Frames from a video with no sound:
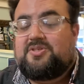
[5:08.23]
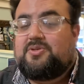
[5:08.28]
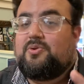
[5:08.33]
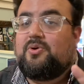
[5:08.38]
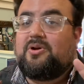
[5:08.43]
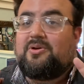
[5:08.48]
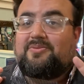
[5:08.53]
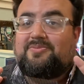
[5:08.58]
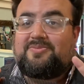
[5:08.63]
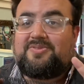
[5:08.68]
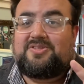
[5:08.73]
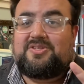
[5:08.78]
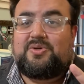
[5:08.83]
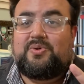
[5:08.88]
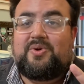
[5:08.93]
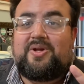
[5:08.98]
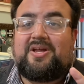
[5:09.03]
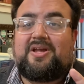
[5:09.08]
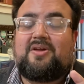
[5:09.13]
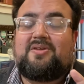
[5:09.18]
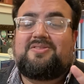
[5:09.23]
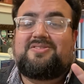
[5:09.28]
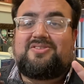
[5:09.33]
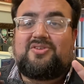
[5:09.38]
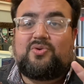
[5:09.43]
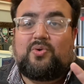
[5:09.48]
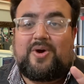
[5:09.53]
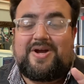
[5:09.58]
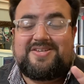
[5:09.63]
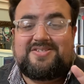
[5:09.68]
You are doing
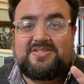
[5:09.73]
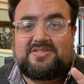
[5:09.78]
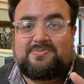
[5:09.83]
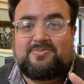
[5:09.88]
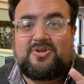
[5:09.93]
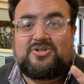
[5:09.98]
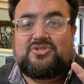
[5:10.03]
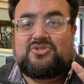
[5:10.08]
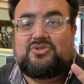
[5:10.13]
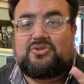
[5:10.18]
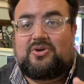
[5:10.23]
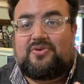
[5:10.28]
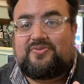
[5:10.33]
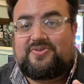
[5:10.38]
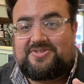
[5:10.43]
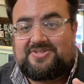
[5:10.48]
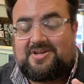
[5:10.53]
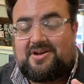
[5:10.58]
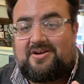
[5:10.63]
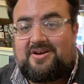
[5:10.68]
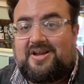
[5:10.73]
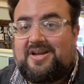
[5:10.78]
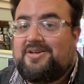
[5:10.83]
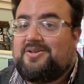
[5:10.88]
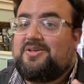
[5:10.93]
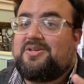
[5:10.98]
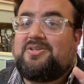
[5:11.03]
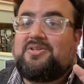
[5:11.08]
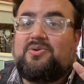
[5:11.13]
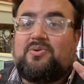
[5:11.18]
twice as much surface area, and you
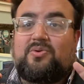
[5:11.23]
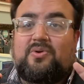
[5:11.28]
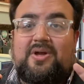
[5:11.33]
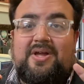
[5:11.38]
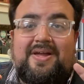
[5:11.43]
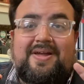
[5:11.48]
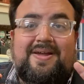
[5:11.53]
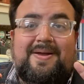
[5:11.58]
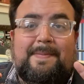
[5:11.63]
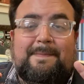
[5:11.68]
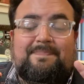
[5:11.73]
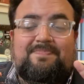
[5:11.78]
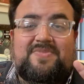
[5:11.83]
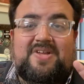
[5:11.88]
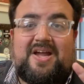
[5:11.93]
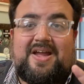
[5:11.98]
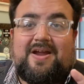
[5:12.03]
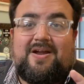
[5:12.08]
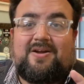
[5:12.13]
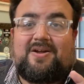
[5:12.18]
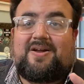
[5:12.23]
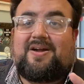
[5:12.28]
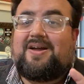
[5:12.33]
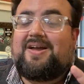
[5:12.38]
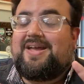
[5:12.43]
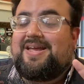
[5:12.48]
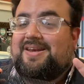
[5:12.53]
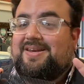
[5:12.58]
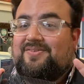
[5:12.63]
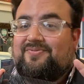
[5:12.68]
can do a
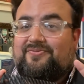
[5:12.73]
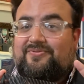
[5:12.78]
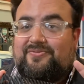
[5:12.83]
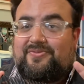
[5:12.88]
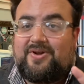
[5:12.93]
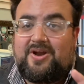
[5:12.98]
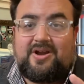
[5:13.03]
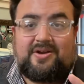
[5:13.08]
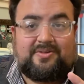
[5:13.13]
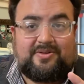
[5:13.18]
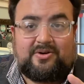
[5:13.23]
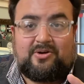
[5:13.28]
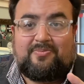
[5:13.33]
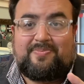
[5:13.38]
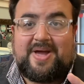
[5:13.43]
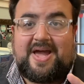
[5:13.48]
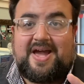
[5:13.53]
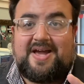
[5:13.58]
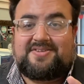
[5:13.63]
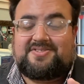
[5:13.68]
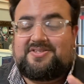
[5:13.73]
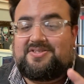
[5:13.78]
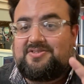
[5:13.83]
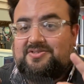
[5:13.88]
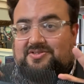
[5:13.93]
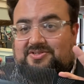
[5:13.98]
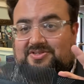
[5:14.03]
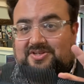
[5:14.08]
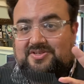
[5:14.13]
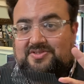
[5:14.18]
haircut and very little
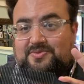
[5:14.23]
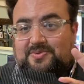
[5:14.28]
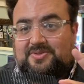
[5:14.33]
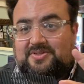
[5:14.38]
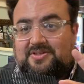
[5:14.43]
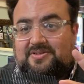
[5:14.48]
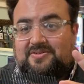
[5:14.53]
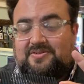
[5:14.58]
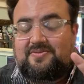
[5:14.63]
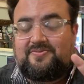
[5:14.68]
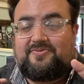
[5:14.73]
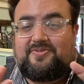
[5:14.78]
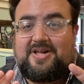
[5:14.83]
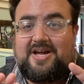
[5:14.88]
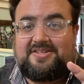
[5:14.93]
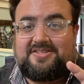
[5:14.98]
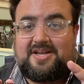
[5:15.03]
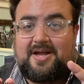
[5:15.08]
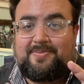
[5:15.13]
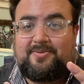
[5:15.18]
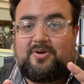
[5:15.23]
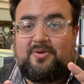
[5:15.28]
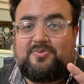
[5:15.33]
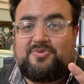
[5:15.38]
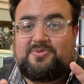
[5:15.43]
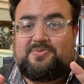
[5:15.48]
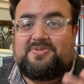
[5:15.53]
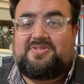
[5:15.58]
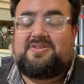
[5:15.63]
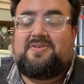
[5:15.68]
passes just with the flat top comb
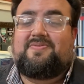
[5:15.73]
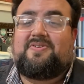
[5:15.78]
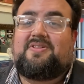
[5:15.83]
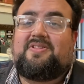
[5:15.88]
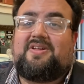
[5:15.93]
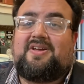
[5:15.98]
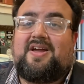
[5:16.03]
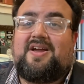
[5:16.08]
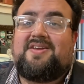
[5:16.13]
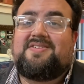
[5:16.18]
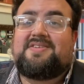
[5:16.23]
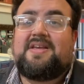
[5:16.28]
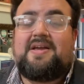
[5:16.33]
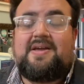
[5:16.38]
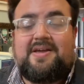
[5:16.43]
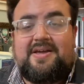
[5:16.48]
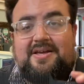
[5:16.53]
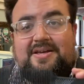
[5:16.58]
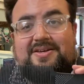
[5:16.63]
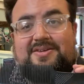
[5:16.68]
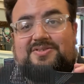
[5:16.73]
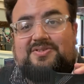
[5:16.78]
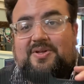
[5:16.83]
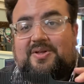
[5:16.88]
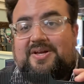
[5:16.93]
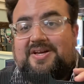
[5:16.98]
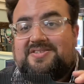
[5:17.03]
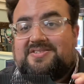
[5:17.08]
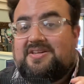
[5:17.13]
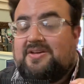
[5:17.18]
specifically, guys. So
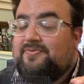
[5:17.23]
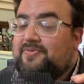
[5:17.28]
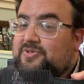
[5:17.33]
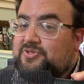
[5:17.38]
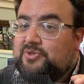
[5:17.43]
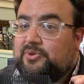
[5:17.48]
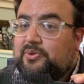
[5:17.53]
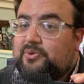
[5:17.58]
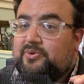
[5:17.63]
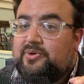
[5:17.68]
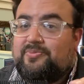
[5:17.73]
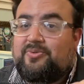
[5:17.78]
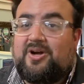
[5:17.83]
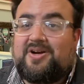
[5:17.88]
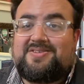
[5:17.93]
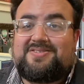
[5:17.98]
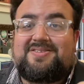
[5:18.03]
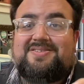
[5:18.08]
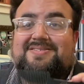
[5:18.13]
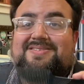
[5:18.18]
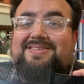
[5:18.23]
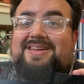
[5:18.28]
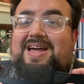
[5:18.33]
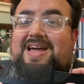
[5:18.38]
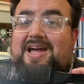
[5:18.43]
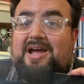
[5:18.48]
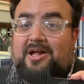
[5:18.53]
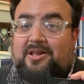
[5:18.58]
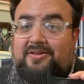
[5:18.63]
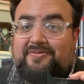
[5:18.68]
like I said, for $2 or $3, this is a
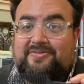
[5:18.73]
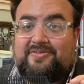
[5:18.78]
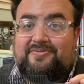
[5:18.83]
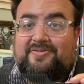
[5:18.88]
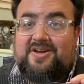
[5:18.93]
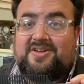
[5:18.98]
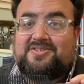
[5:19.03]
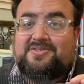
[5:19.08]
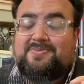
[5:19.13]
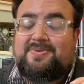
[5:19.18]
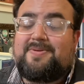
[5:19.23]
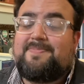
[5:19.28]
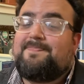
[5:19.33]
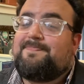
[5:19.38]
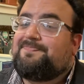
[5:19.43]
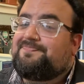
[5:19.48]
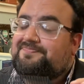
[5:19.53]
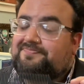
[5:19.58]
hell of an investment.